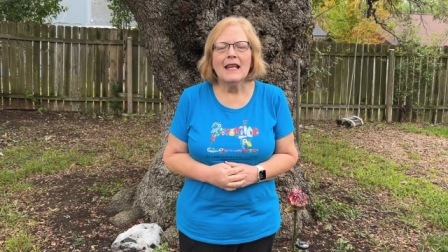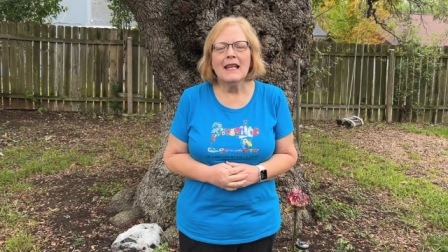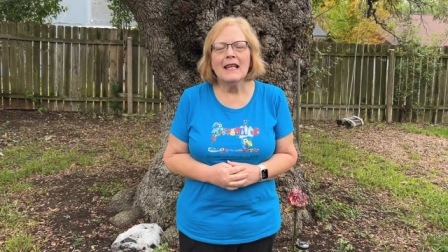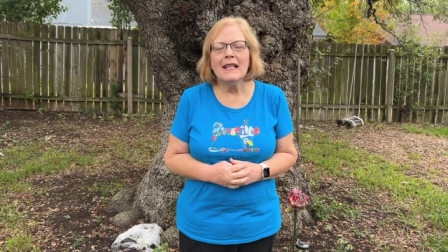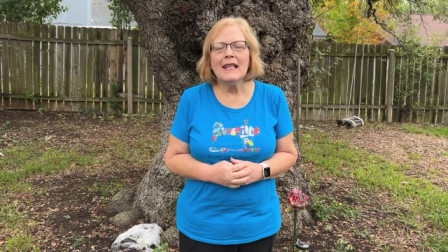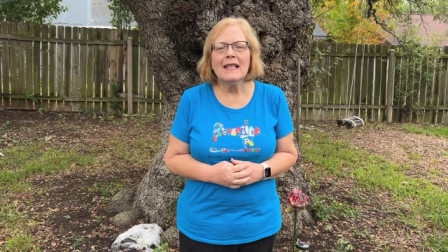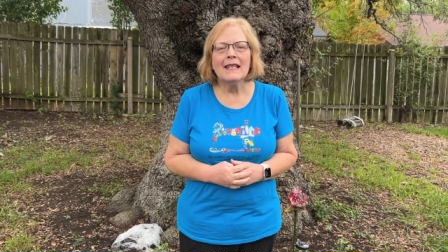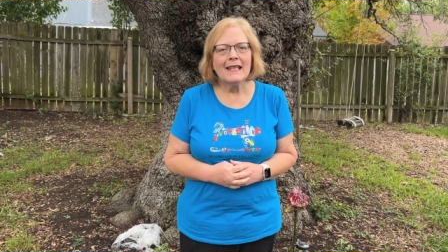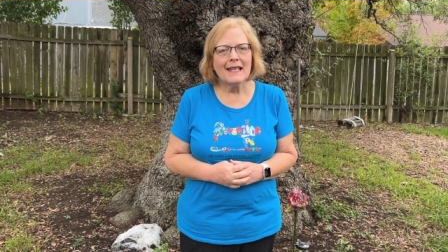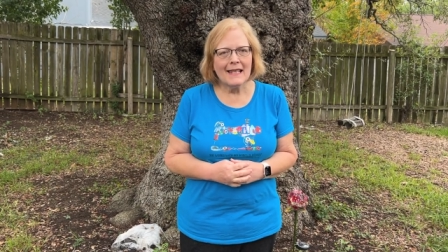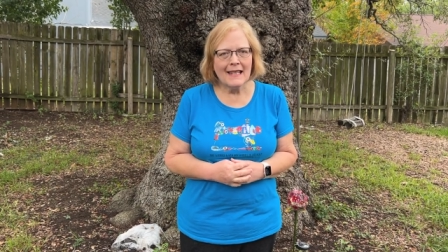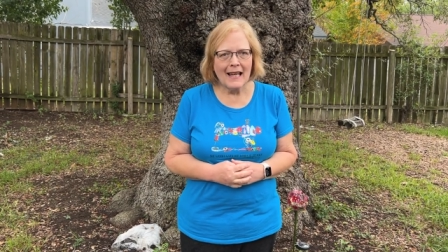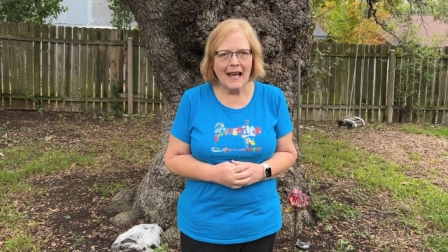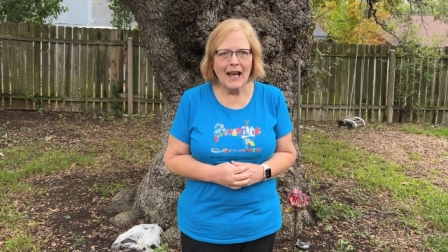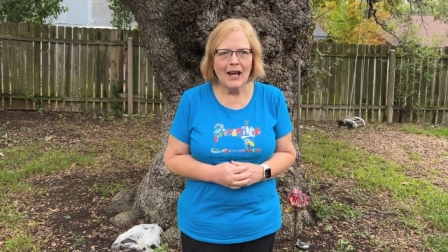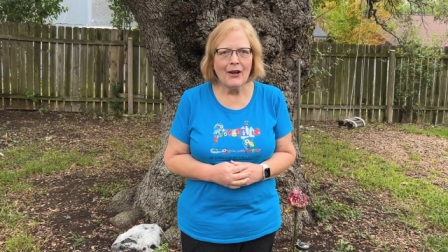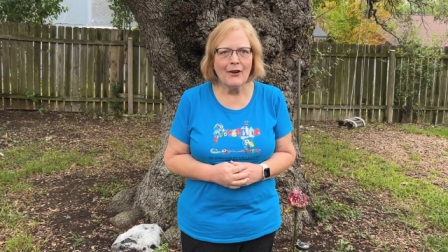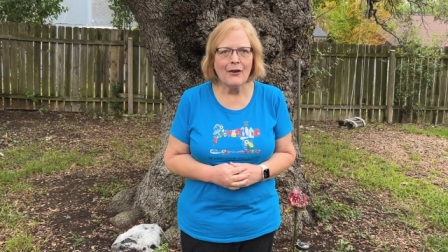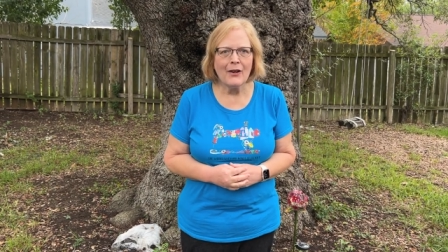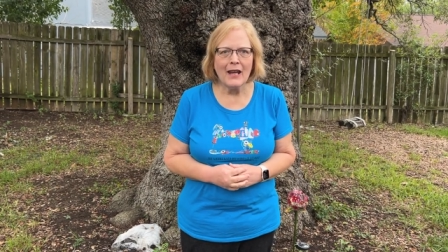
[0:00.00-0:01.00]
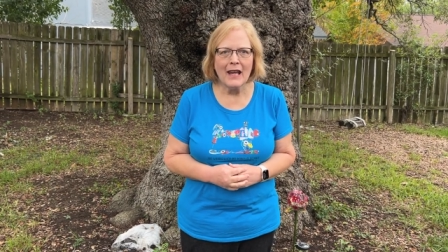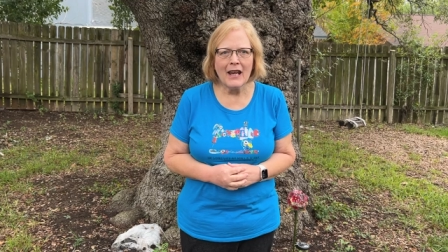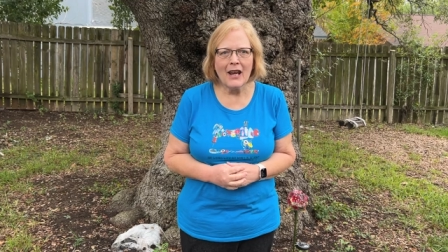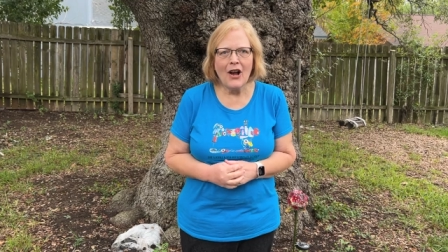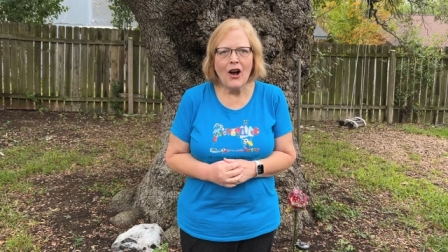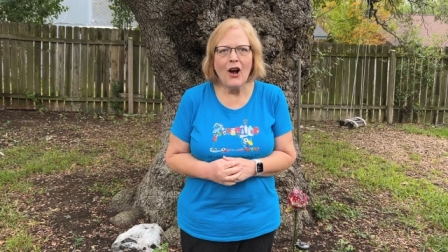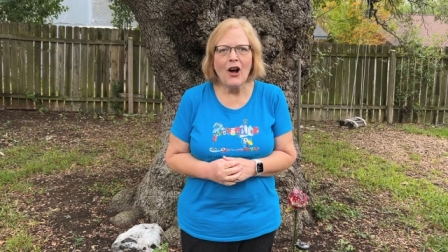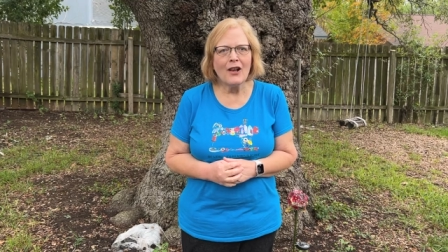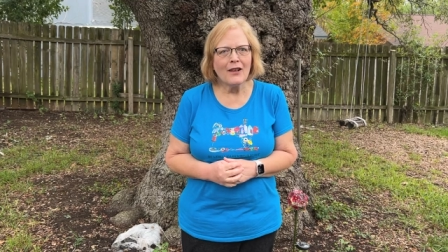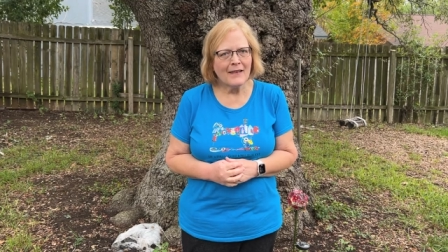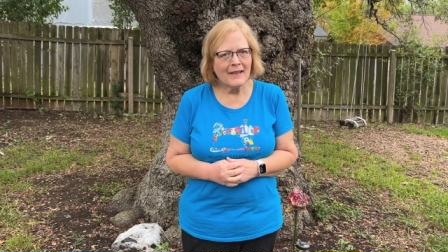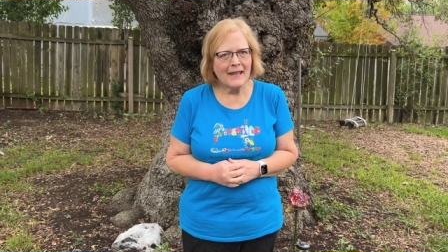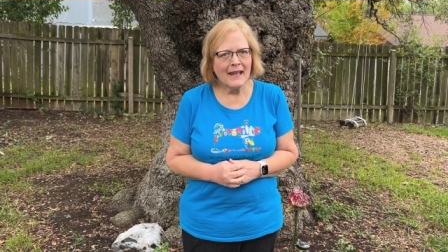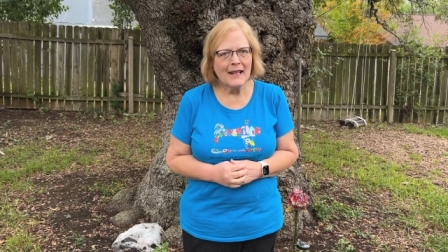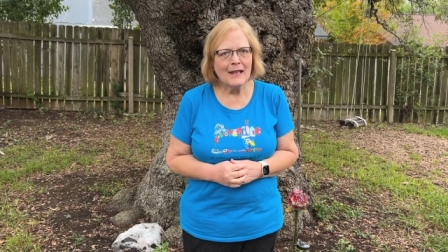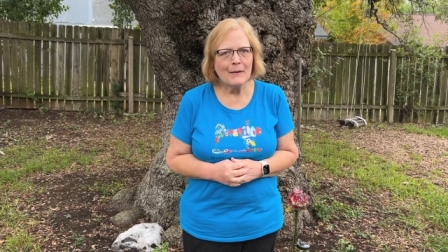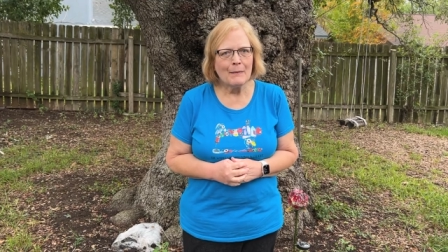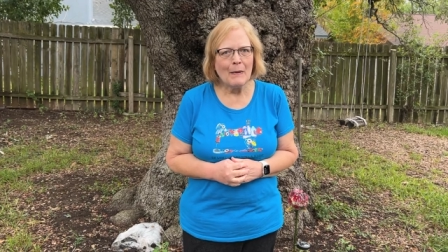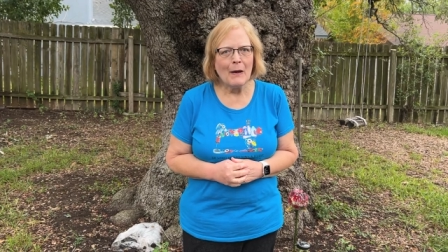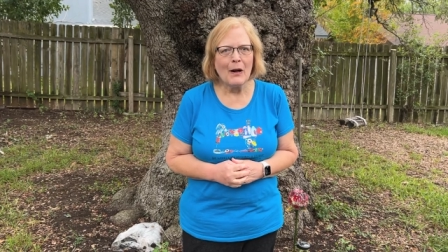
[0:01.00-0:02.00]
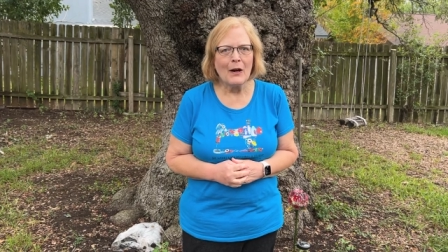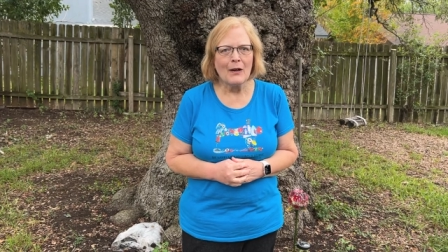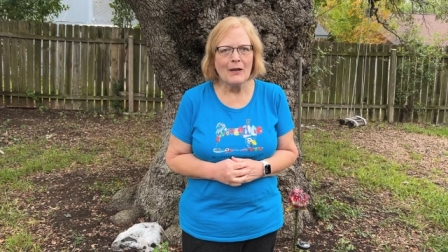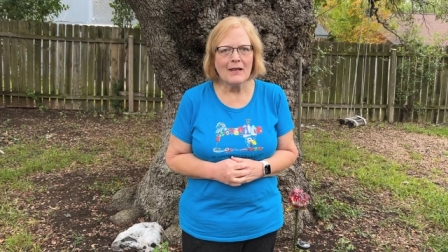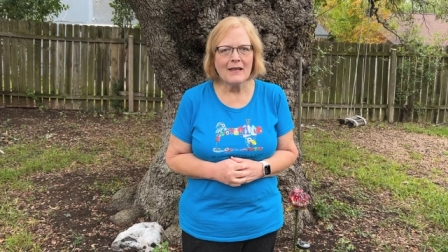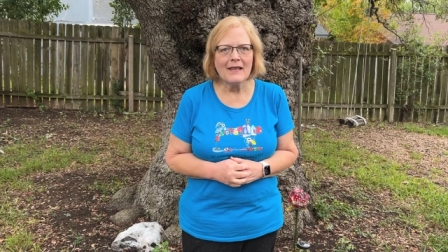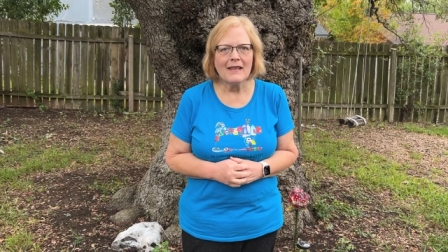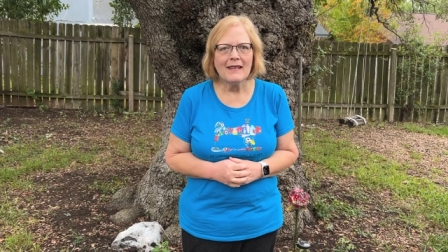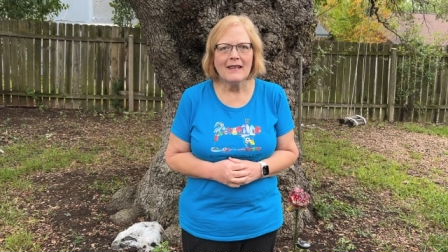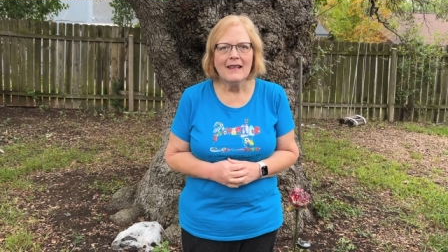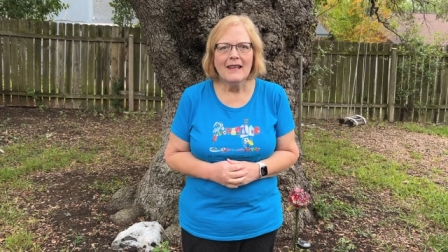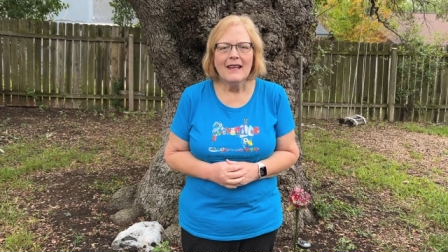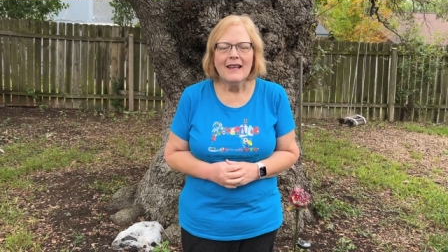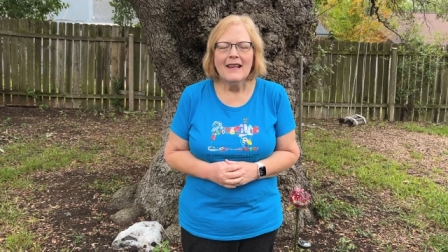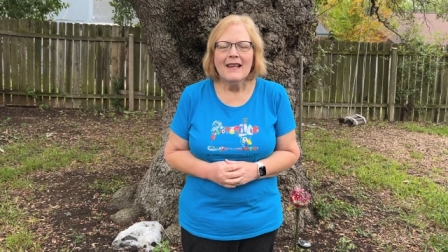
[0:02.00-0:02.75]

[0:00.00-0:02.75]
in its entirety, all 6 parts.